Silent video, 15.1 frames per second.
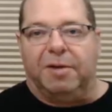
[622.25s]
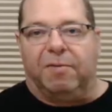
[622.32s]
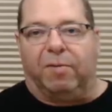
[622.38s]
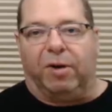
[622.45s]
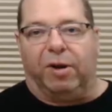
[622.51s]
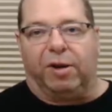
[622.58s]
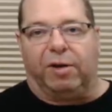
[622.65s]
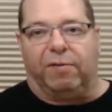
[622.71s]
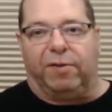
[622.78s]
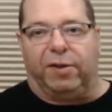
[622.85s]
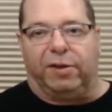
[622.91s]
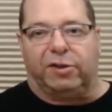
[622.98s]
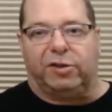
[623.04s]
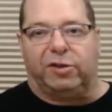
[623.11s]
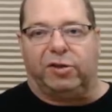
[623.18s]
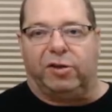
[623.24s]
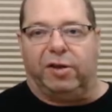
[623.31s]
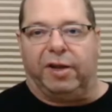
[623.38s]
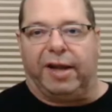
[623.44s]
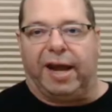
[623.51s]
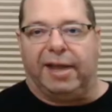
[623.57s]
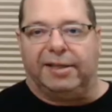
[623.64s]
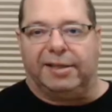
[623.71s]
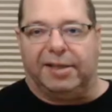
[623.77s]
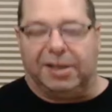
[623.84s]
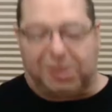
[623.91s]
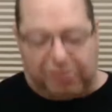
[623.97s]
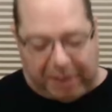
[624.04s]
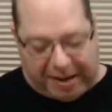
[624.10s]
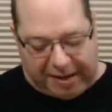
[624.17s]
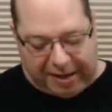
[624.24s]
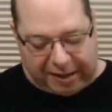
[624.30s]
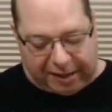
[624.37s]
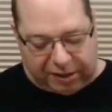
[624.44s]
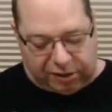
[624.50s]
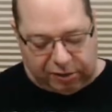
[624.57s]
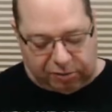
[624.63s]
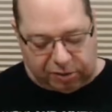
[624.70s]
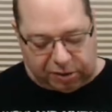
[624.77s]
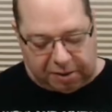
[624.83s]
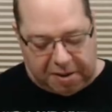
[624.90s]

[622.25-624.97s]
We're looking for the guys in the spandex suits.